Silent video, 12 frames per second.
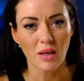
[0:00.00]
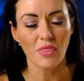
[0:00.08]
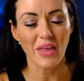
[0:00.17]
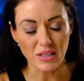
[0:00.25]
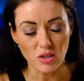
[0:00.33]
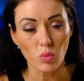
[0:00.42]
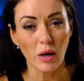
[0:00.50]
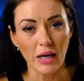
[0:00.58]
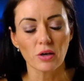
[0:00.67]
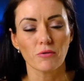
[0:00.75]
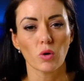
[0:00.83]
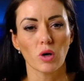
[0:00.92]
That's why
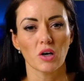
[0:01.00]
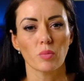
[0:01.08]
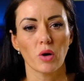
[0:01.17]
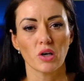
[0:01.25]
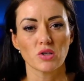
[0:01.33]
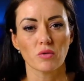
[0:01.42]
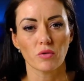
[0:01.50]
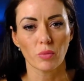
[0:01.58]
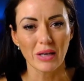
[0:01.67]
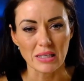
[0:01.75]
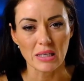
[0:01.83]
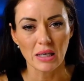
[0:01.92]
you're 400 pounds
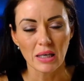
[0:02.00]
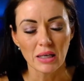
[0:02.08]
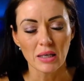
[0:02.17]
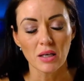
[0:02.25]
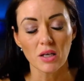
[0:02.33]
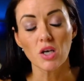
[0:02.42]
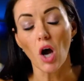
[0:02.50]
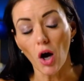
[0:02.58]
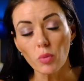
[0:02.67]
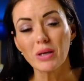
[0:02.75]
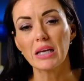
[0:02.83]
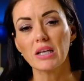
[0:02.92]
overweight.
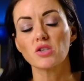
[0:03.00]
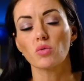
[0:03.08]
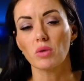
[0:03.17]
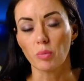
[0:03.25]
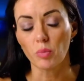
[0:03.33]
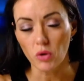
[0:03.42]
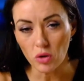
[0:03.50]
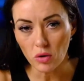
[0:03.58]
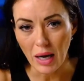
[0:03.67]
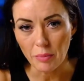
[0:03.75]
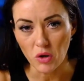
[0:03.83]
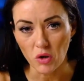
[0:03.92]
Now we need to
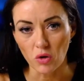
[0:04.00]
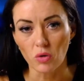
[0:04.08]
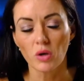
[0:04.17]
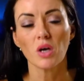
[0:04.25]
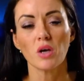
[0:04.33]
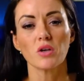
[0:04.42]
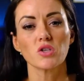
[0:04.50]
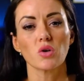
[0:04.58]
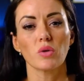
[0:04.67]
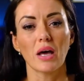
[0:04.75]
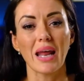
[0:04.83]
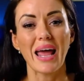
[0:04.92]
reprogram you so
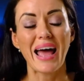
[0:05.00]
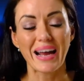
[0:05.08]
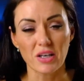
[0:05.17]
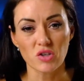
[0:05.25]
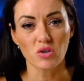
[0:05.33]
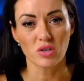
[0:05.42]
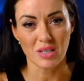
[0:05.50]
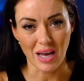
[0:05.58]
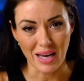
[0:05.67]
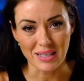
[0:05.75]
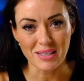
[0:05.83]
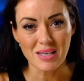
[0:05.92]
that
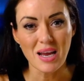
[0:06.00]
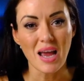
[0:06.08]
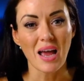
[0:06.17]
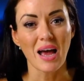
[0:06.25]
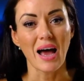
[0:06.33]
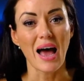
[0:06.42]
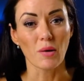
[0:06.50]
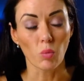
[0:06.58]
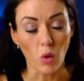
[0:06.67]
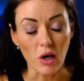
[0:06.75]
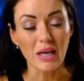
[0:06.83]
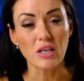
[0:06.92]
exercise and
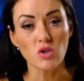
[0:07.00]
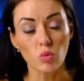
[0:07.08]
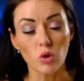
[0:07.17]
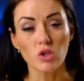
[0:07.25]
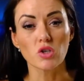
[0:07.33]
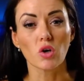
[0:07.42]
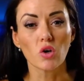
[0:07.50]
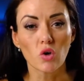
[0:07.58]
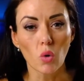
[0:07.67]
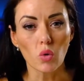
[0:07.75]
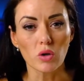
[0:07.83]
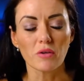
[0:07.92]
working towards a
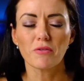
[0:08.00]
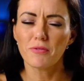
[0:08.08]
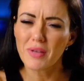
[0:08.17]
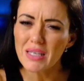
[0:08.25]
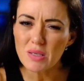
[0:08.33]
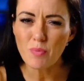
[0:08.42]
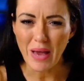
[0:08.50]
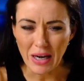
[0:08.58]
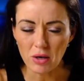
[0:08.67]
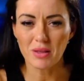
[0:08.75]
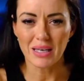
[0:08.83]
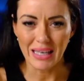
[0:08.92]
goal feels
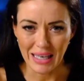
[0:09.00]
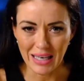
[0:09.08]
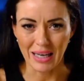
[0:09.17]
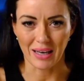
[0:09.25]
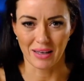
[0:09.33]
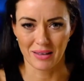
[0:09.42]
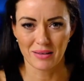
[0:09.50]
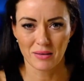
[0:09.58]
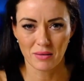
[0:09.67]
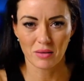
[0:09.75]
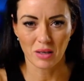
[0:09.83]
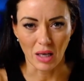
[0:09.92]
better than eating.
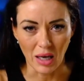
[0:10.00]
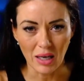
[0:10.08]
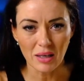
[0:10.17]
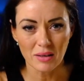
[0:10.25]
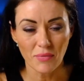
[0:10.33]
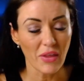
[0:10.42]
Okay?